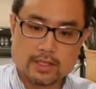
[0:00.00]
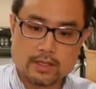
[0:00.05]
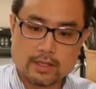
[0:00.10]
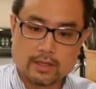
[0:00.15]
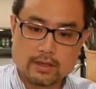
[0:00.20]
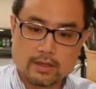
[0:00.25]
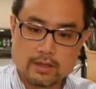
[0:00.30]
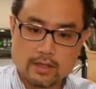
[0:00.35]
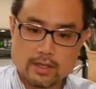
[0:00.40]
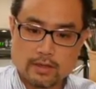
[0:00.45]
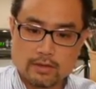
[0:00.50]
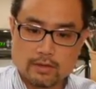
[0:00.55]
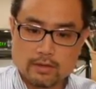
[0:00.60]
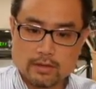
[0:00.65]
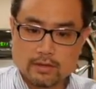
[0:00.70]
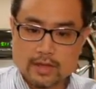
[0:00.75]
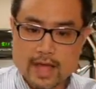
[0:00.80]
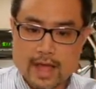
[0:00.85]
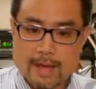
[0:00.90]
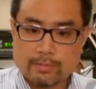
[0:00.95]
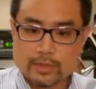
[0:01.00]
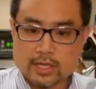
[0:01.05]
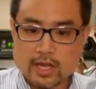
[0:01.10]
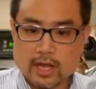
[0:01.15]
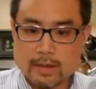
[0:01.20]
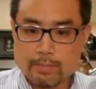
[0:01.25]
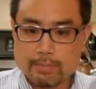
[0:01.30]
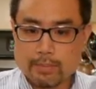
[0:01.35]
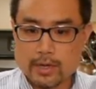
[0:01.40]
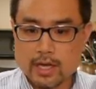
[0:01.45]
the
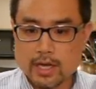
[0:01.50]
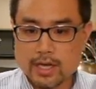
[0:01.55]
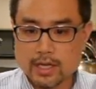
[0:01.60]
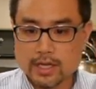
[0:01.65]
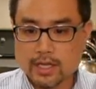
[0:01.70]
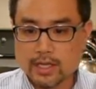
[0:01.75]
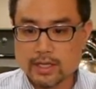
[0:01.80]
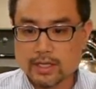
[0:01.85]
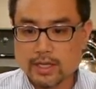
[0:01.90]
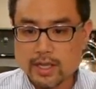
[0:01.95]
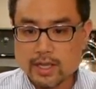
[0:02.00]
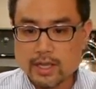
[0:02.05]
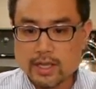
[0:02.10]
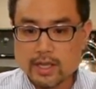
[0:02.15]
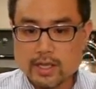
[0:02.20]
laptop pocket